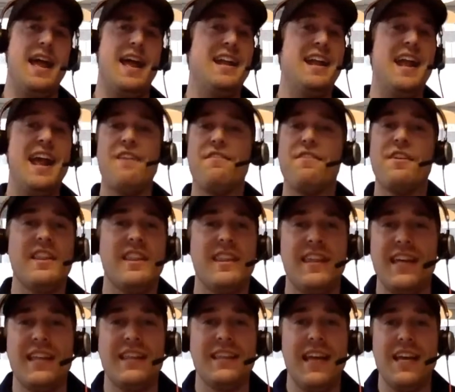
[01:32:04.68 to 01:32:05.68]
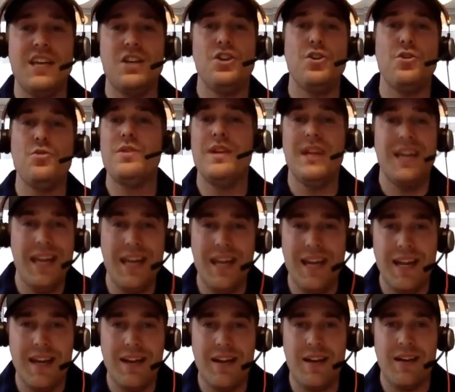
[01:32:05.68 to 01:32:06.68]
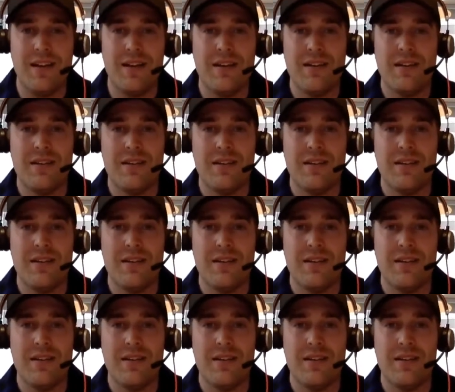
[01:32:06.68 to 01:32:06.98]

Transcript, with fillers: and everything that you need,